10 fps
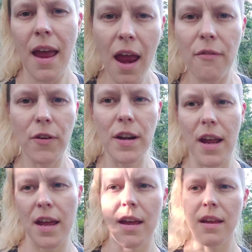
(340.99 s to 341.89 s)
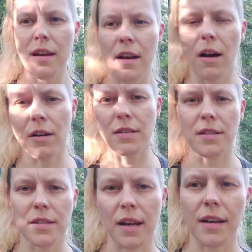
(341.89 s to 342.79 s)
Every day our
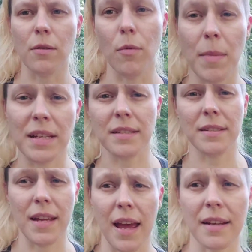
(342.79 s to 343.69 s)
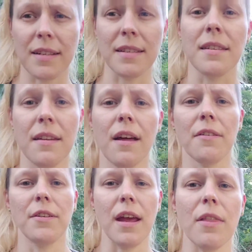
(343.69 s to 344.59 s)
society remains intact is
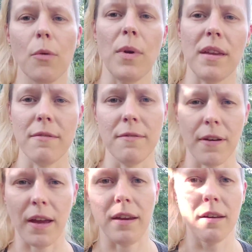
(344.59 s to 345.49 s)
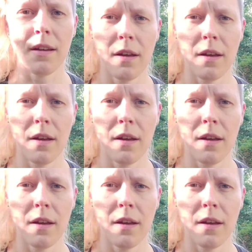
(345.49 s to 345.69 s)
another day that we can fight,